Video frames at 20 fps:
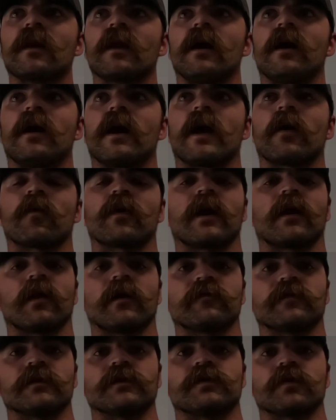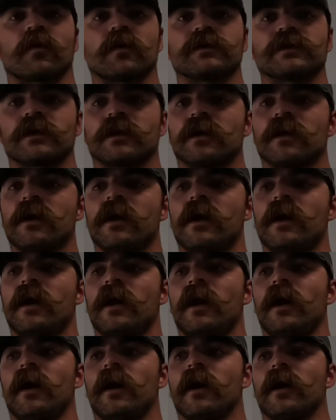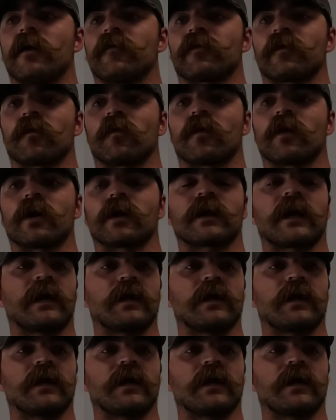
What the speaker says: And when I lived in Georgia for work,